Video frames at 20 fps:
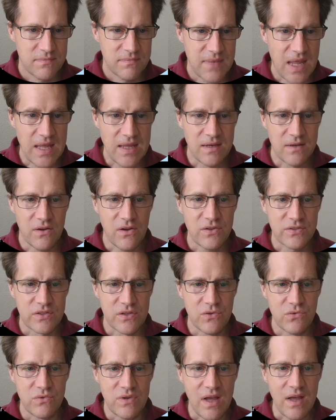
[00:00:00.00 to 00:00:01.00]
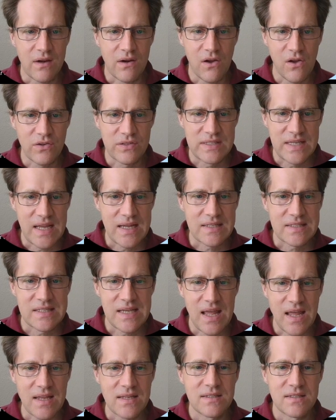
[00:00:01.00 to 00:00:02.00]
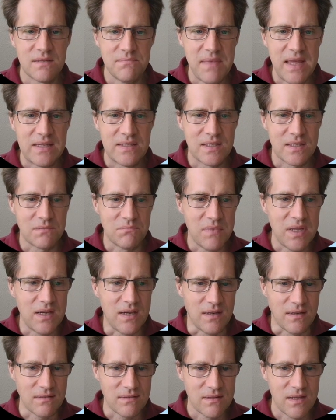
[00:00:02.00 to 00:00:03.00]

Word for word: And also, not all text has semantic meaning.